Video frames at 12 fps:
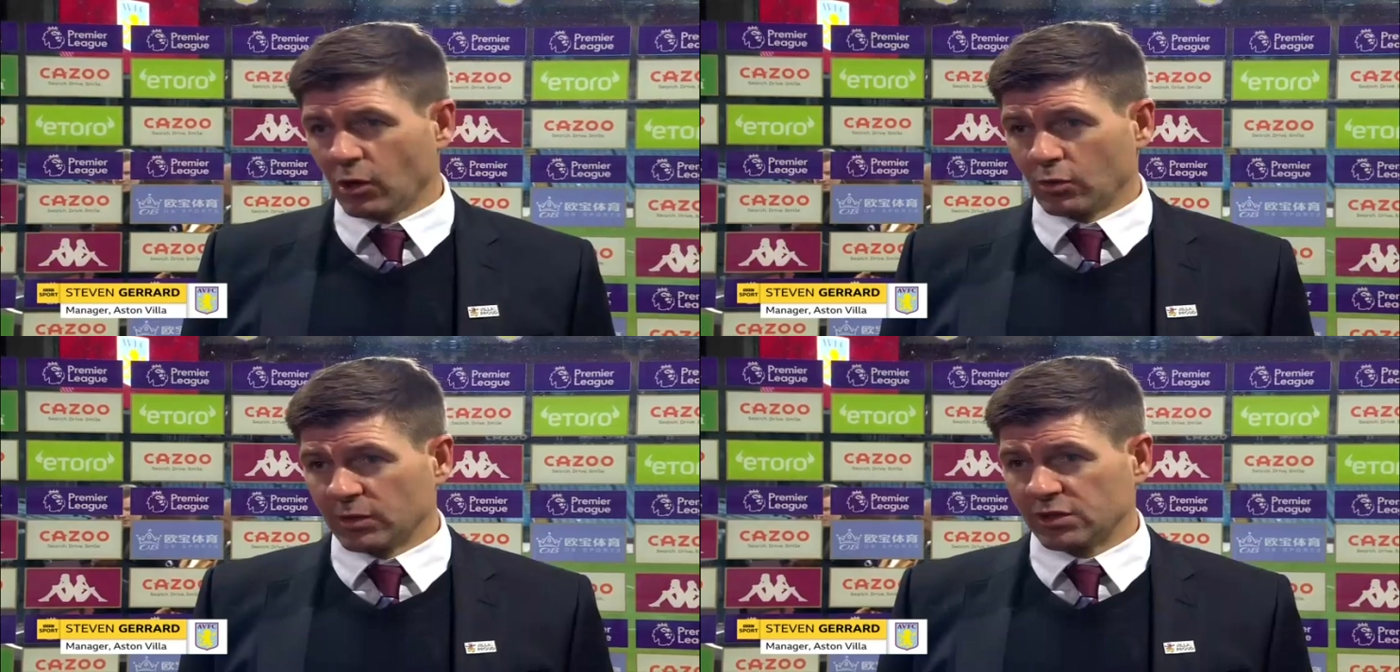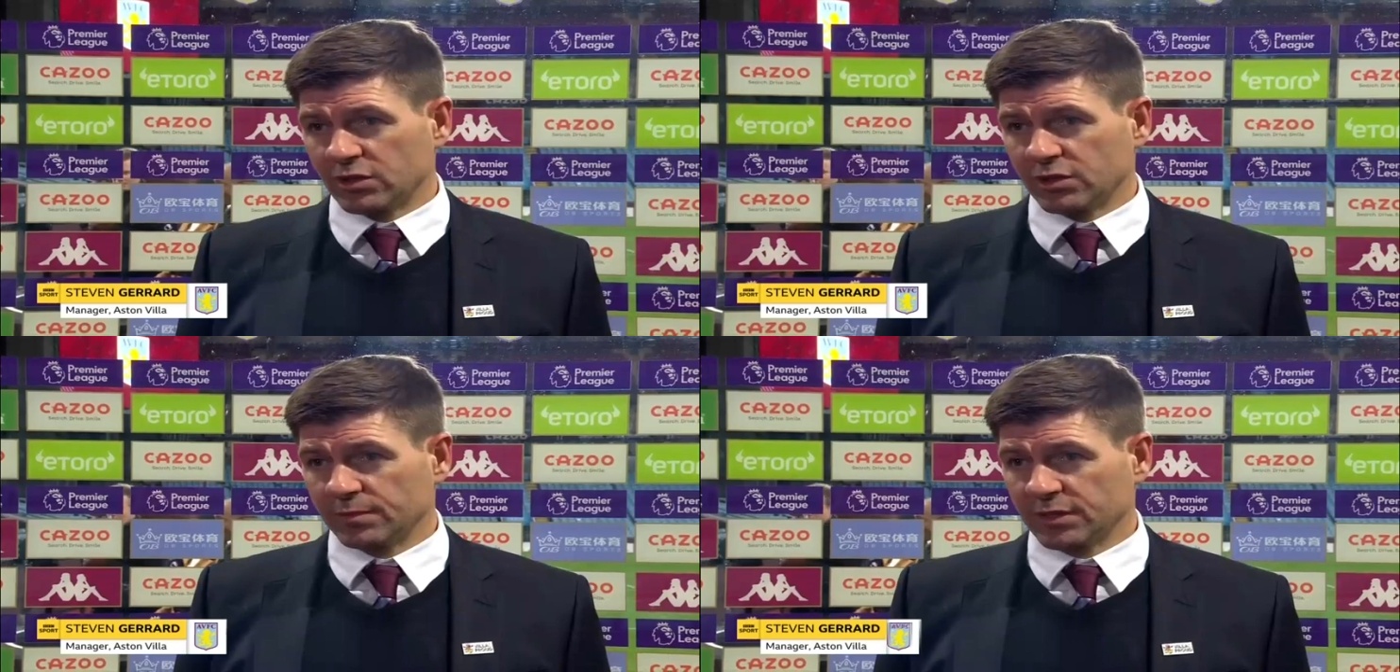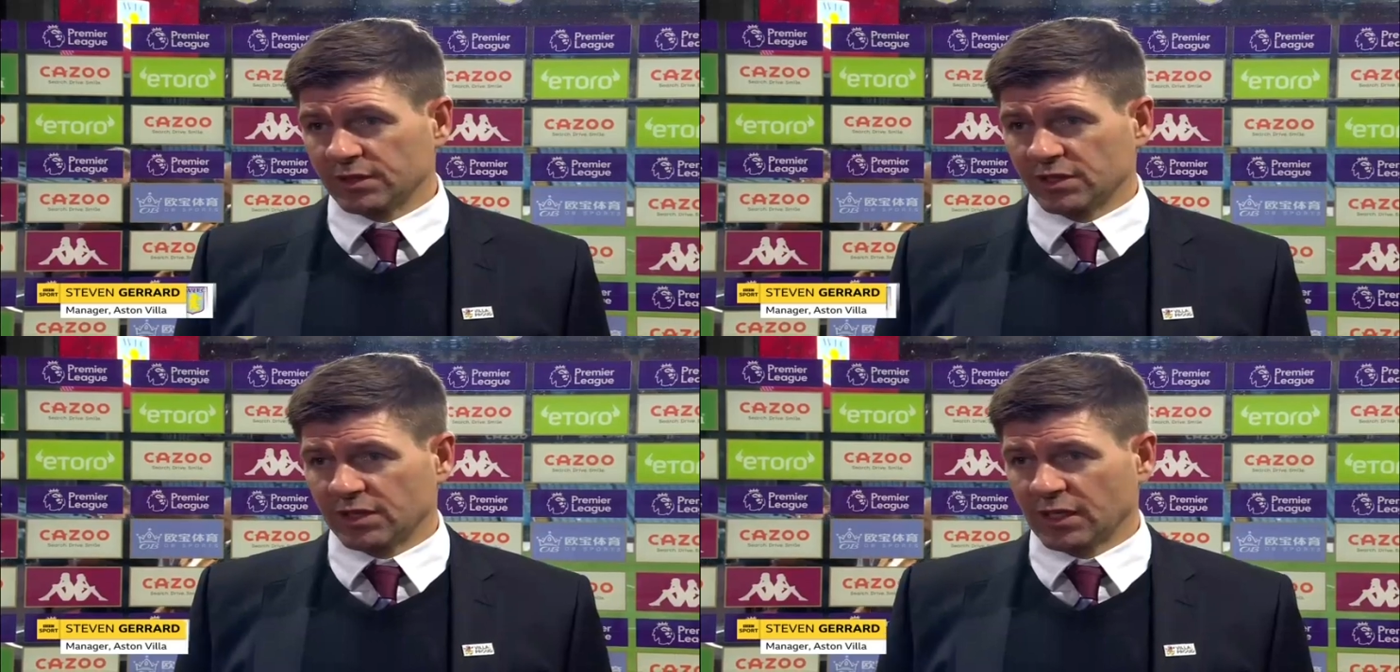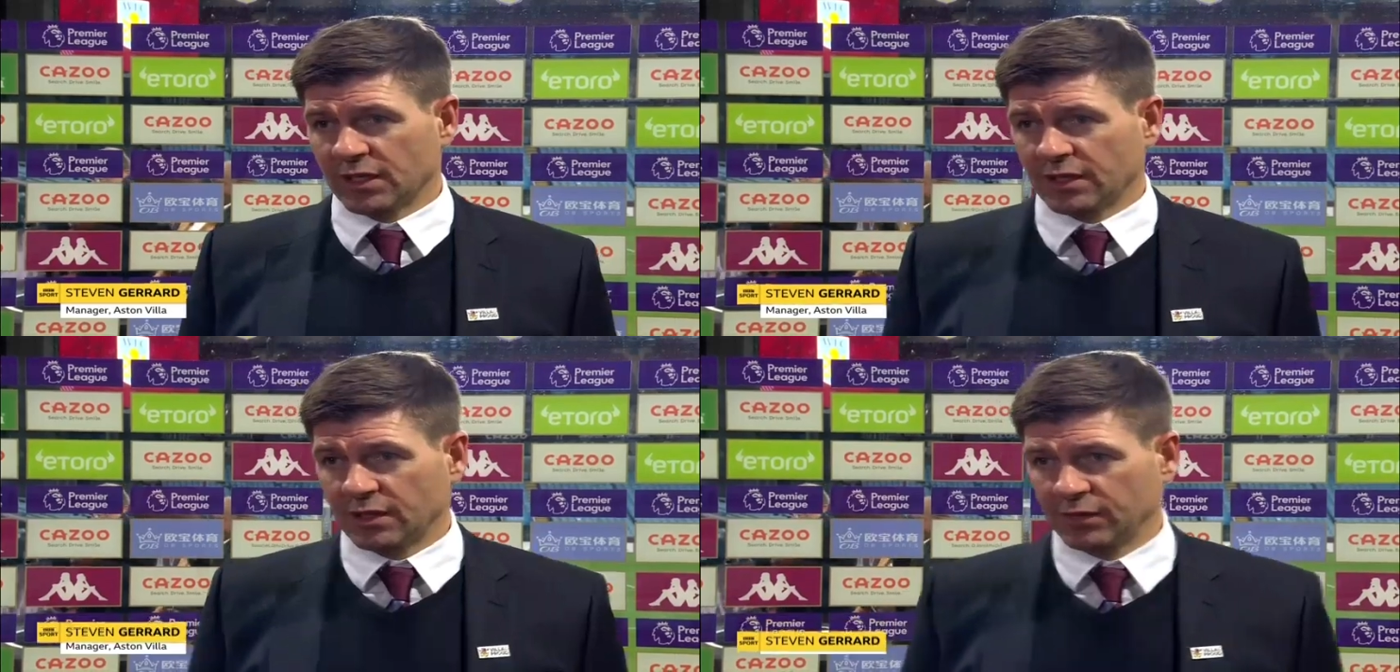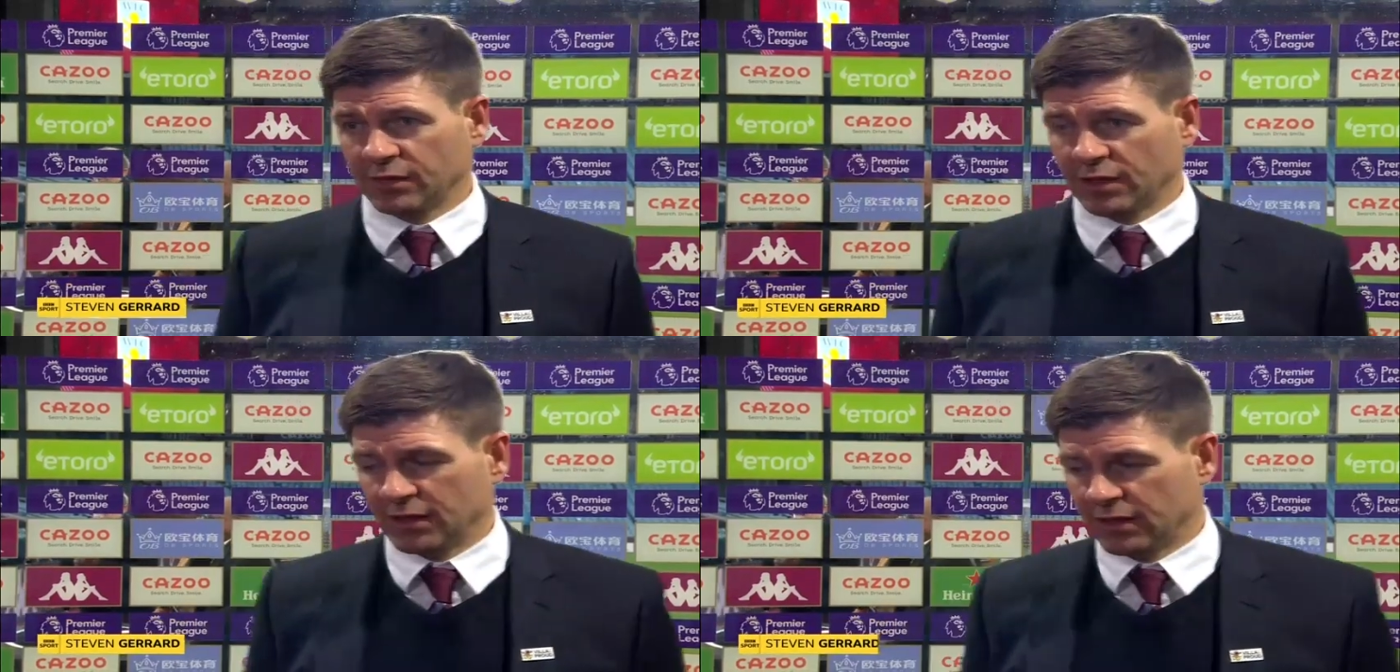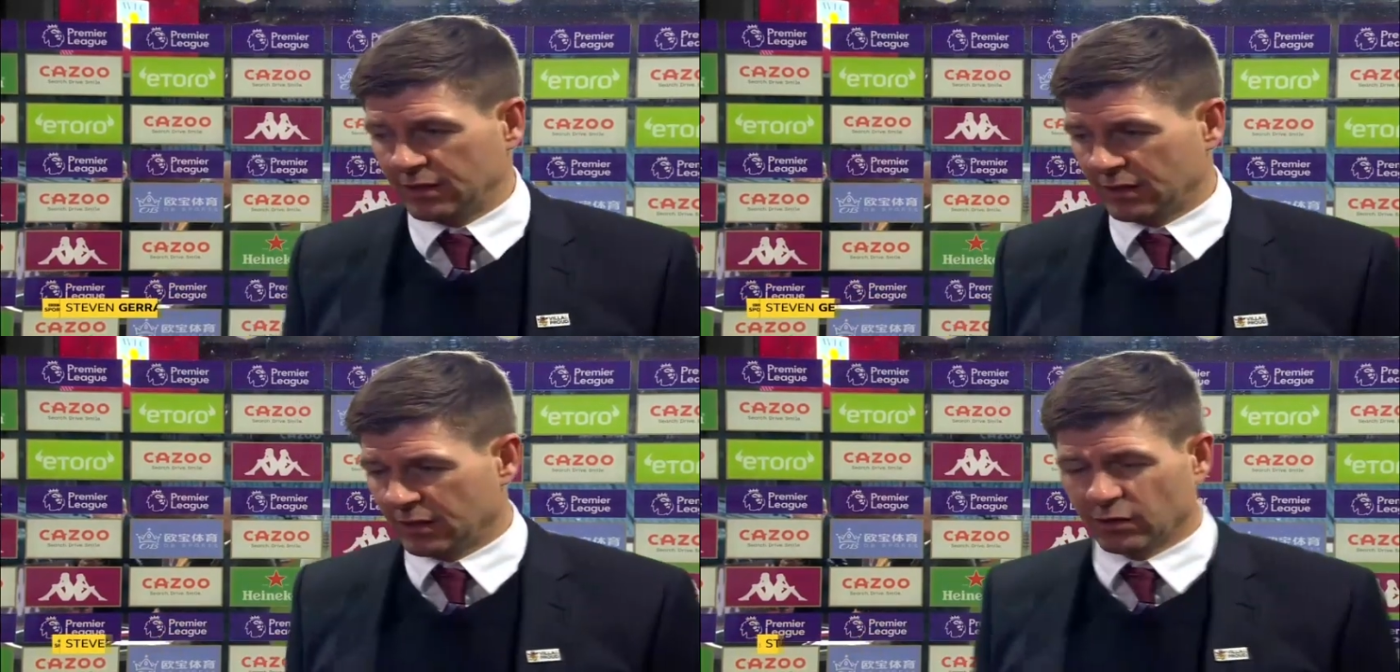moments of the second half, if you like.